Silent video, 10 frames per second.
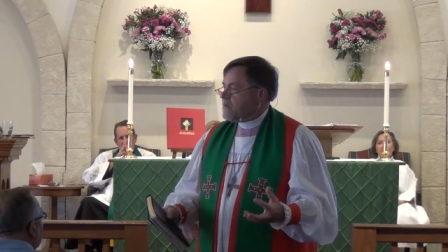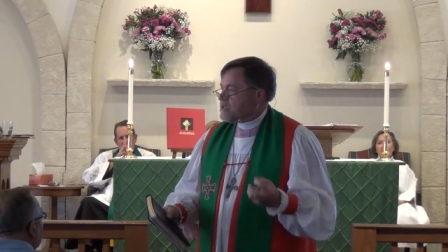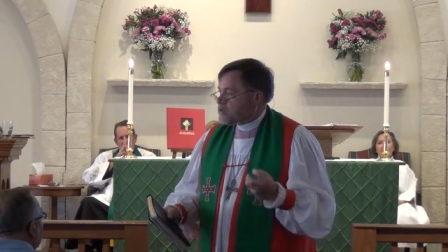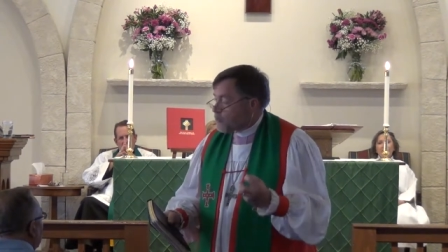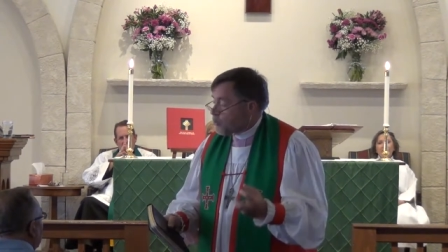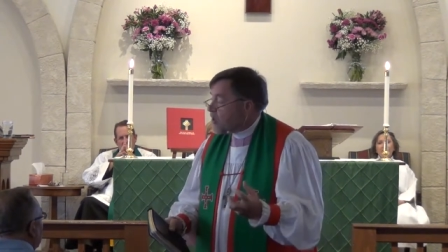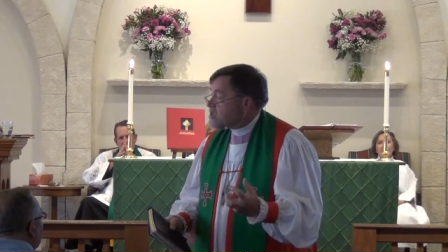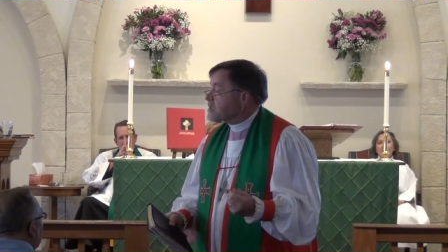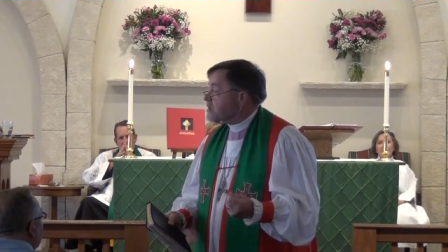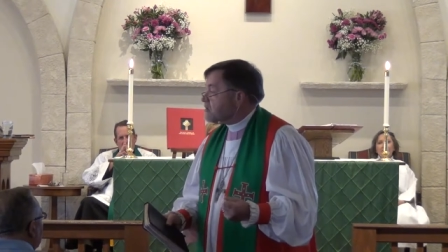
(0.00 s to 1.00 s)
He's
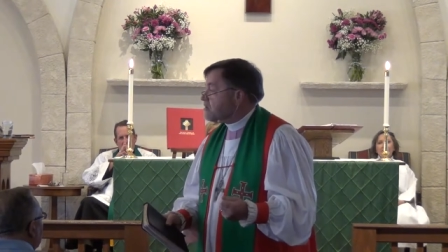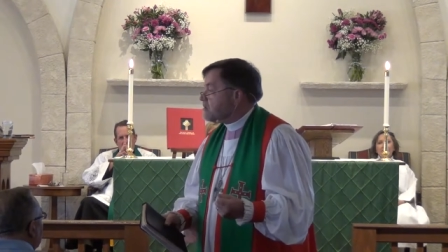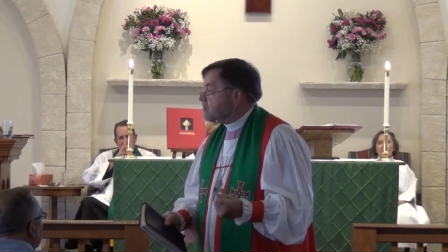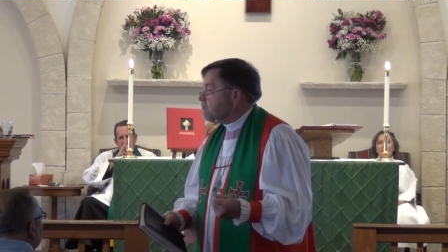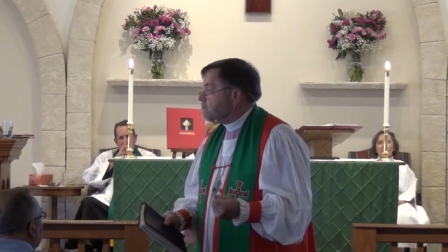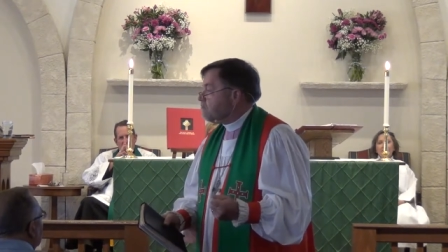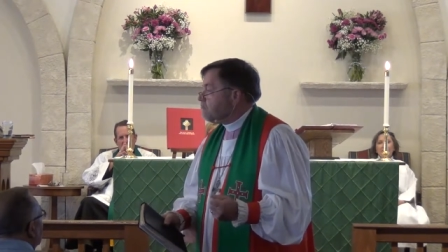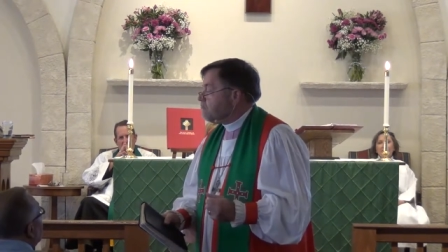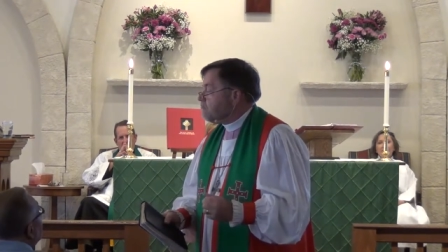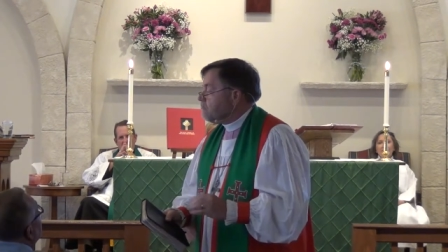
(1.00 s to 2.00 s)
present.
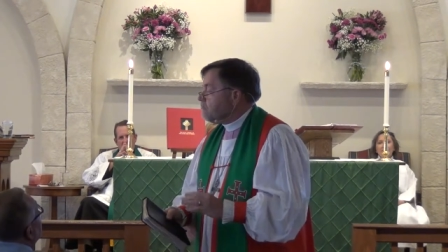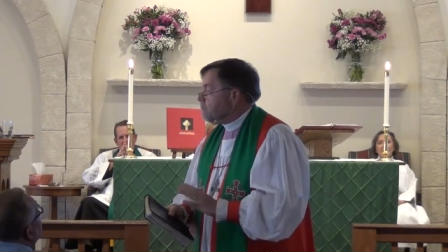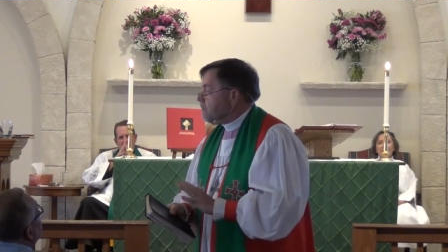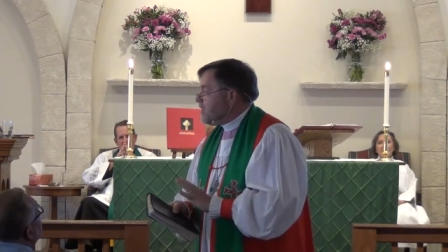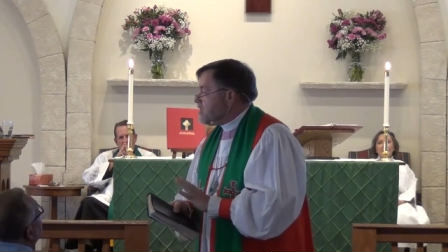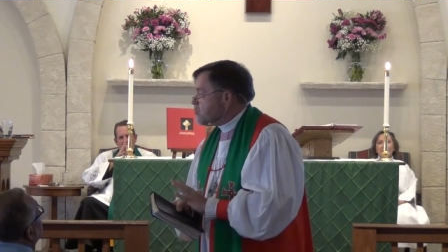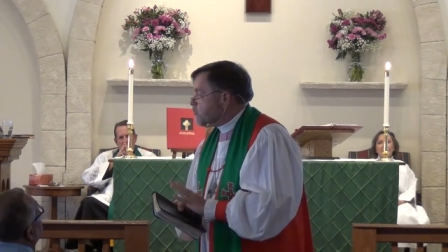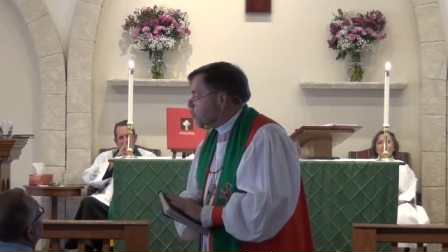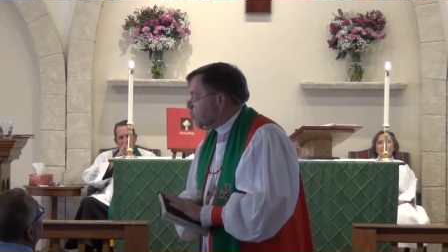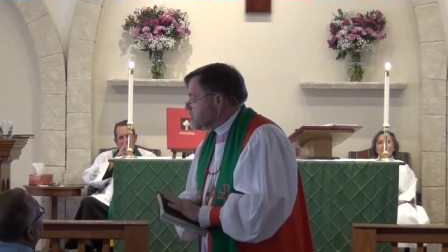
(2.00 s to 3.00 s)
He's
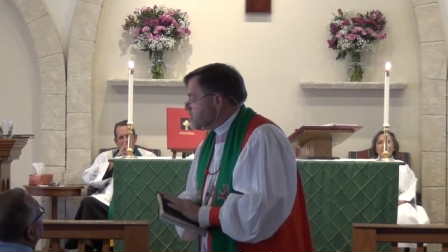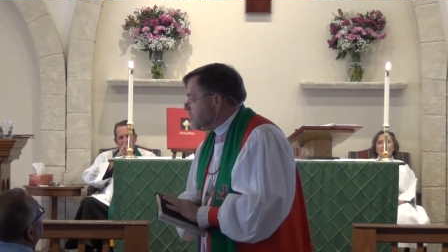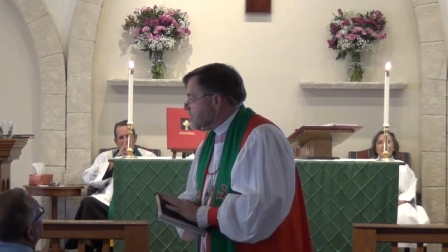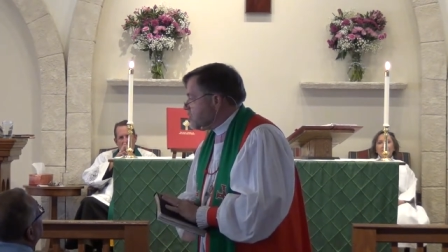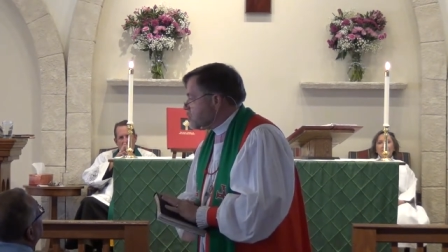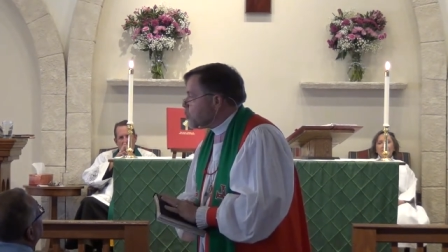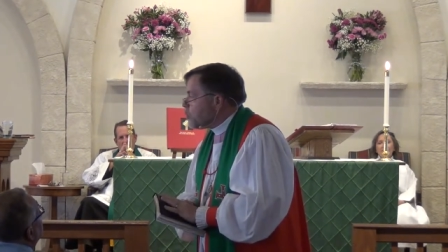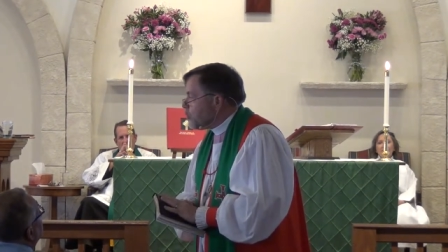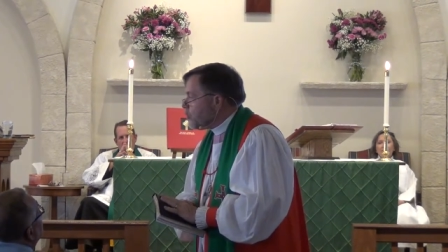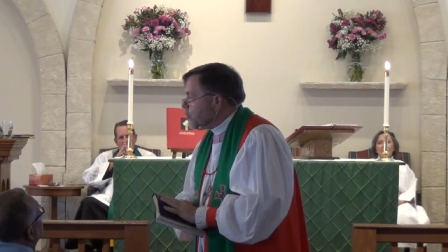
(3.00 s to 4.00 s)
present in His
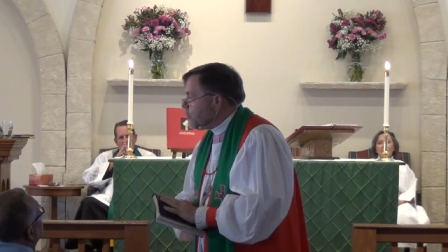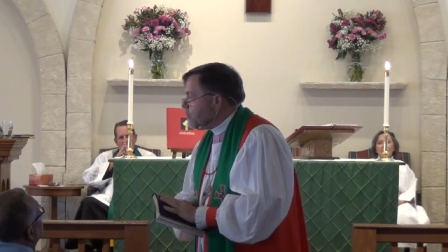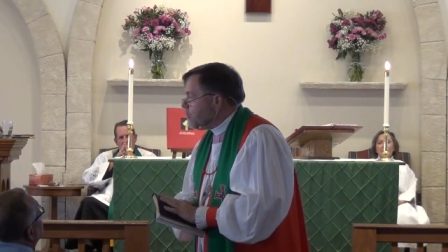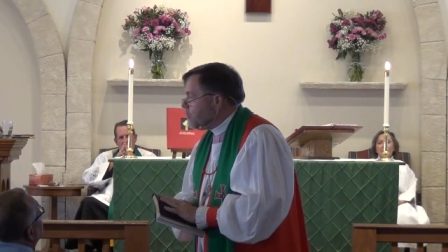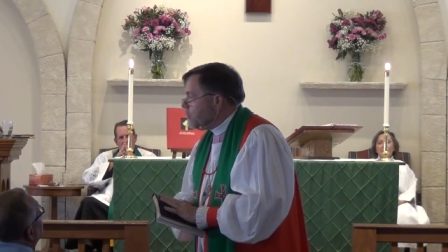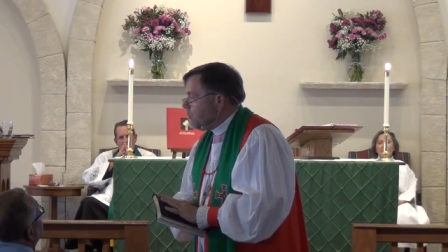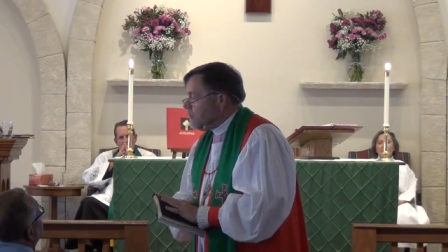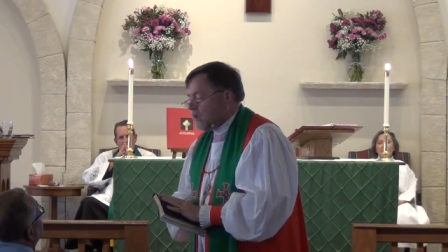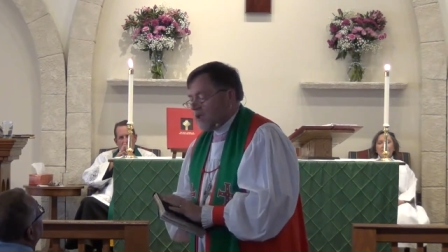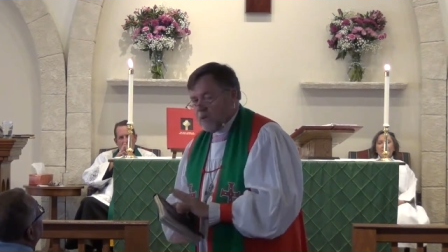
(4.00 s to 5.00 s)
Word.
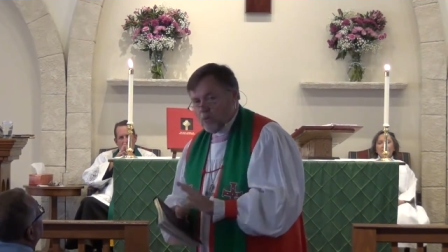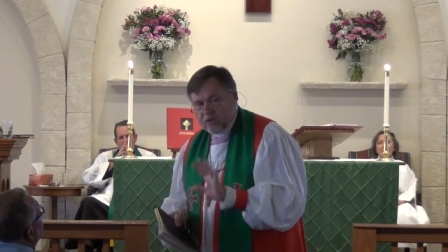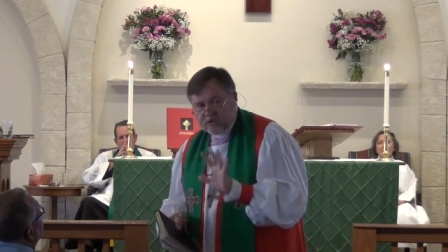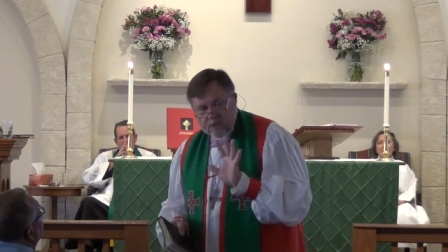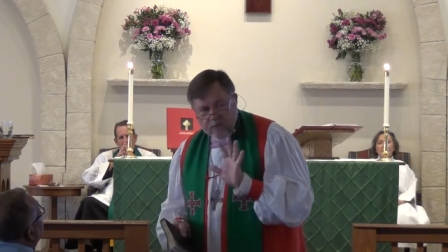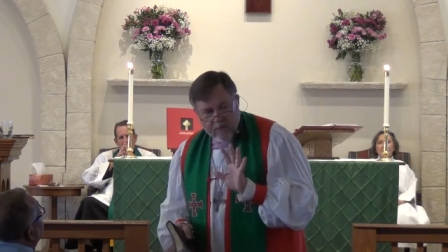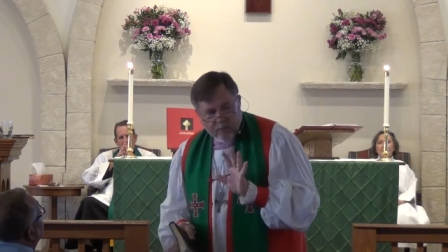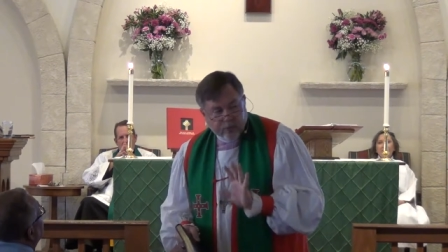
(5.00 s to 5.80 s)
He wants to be